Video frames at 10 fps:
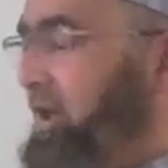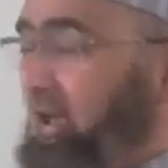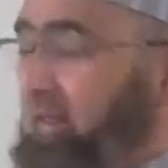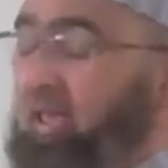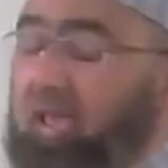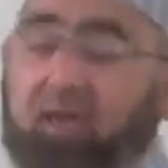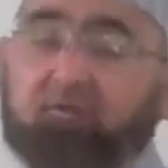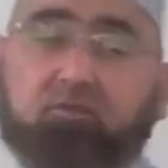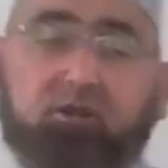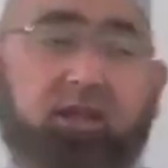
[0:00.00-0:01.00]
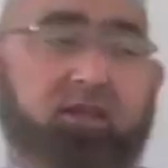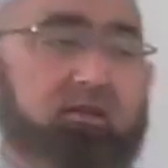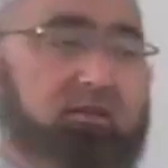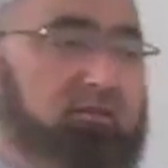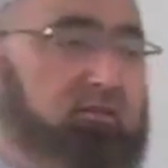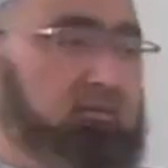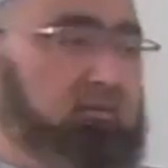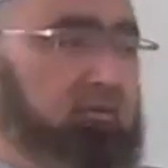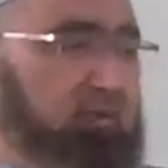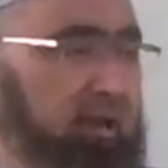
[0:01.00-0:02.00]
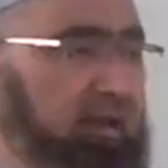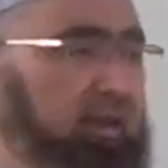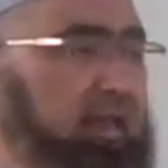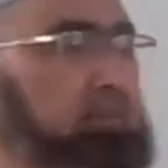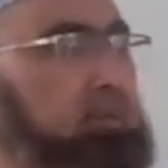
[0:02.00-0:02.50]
And they have to dig really deep.